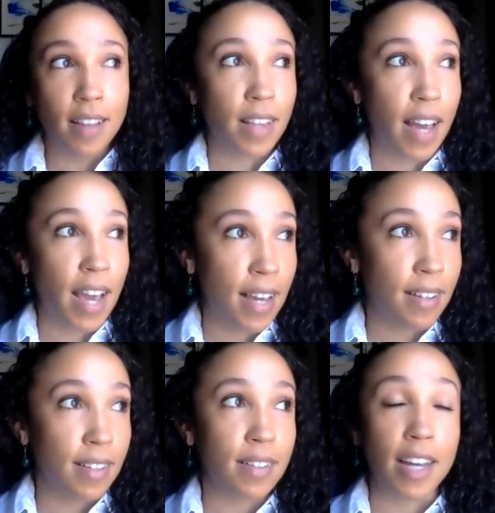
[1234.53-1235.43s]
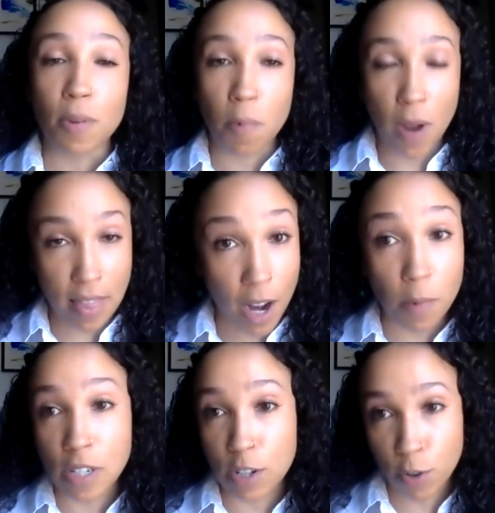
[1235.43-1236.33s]
like the way that I
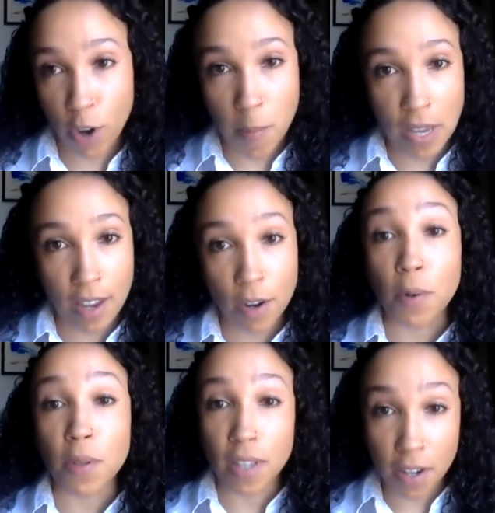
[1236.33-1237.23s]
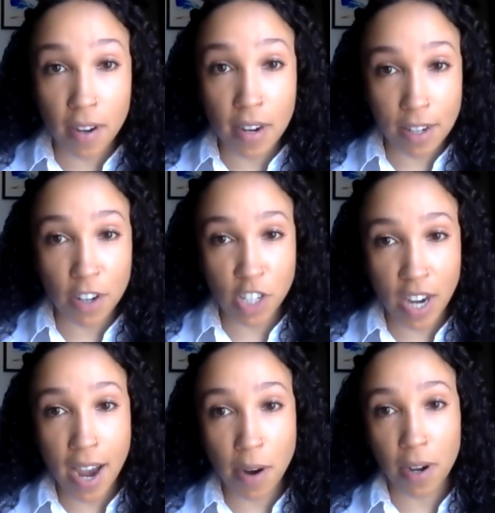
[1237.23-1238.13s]
was describing it earlier in our
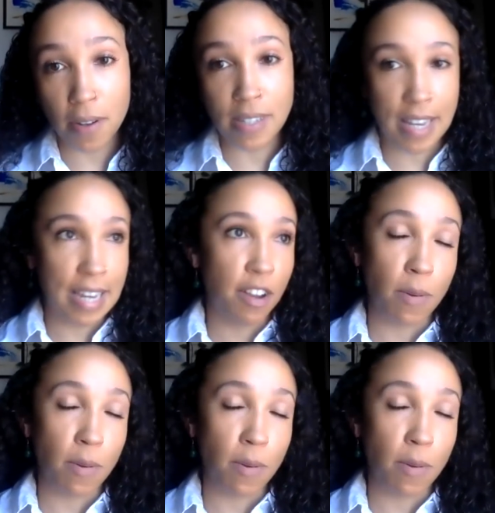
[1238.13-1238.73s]
chat when I was saying,